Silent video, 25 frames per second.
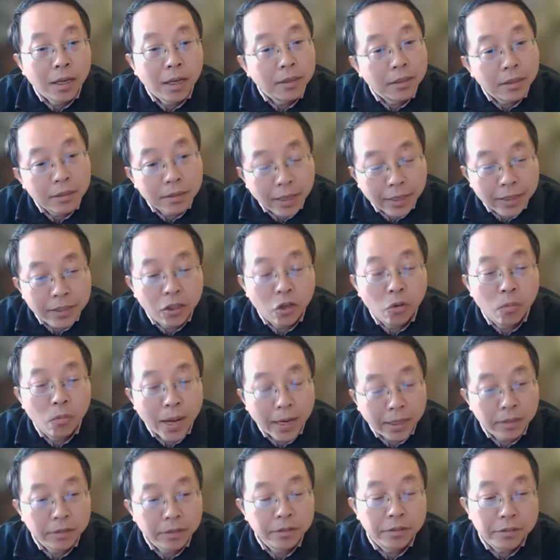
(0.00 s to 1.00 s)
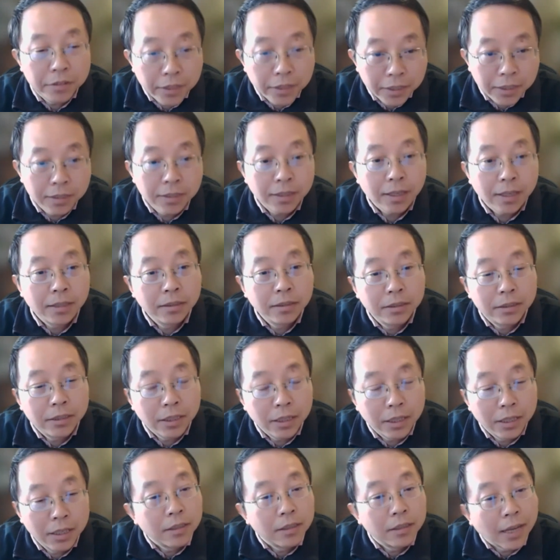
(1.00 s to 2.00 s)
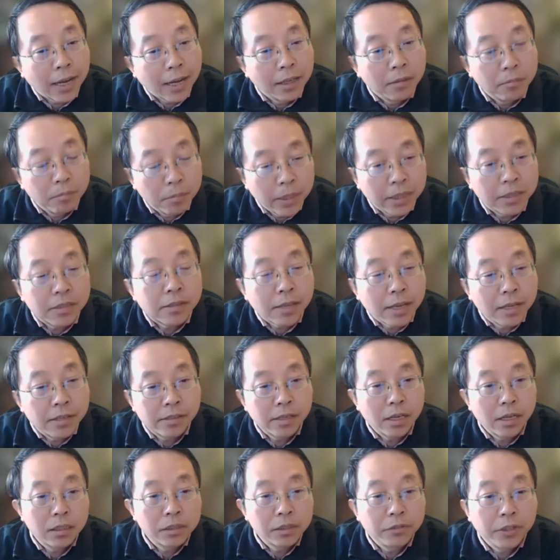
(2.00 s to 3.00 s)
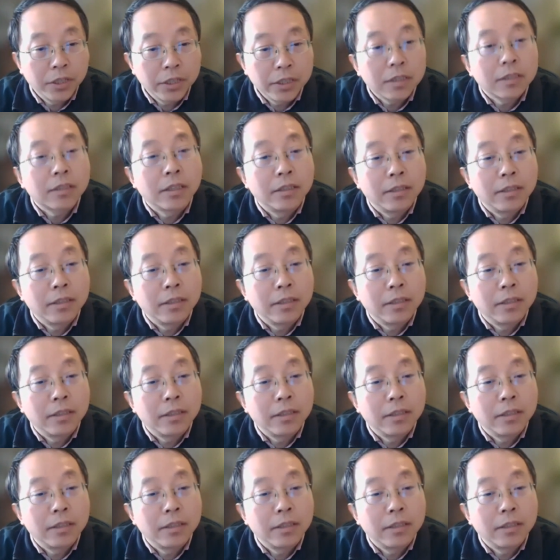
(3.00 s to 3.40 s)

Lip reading: And then I go back and think, and then I make sense out of it,